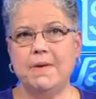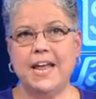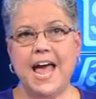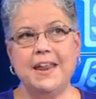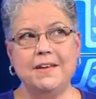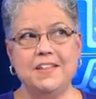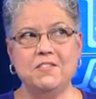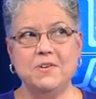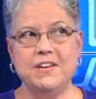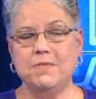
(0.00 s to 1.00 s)
but I got it
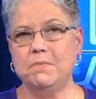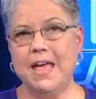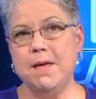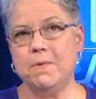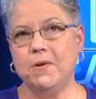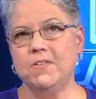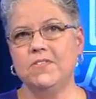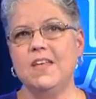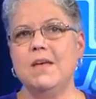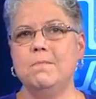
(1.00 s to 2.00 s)
in three different
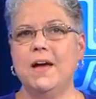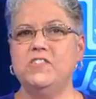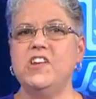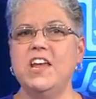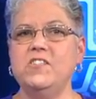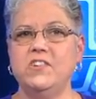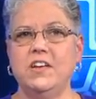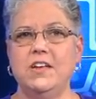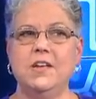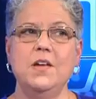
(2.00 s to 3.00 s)
papers by
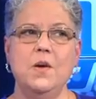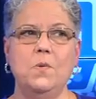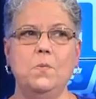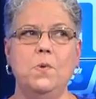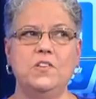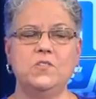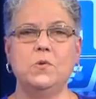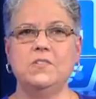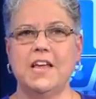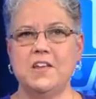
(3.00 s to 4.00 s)
changing what
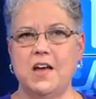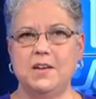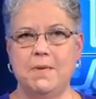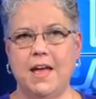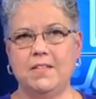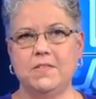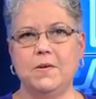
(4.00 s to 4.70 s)
schools I talked about.